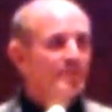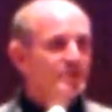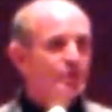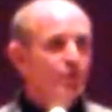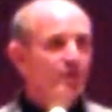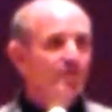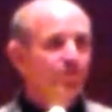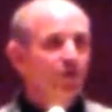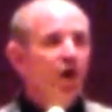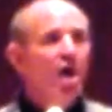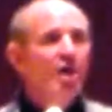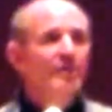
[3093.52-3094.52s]
mystery for
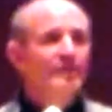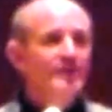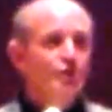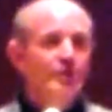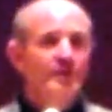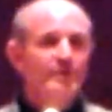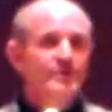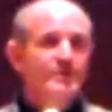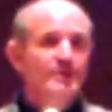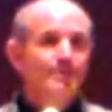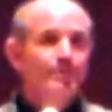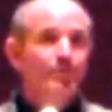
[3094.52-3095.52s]
all of these
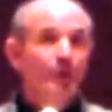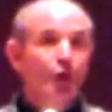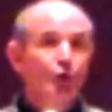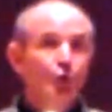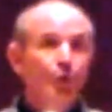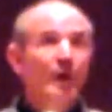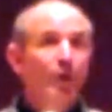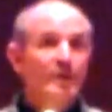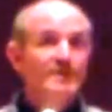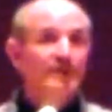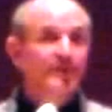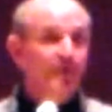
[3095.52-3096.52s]
years. Do we
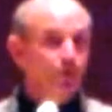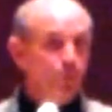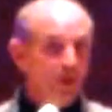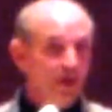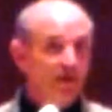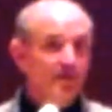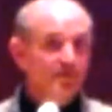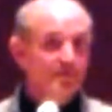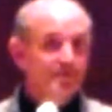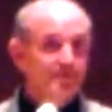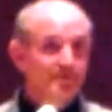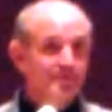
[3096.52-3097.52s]
always live it
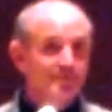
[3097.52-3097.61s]
well?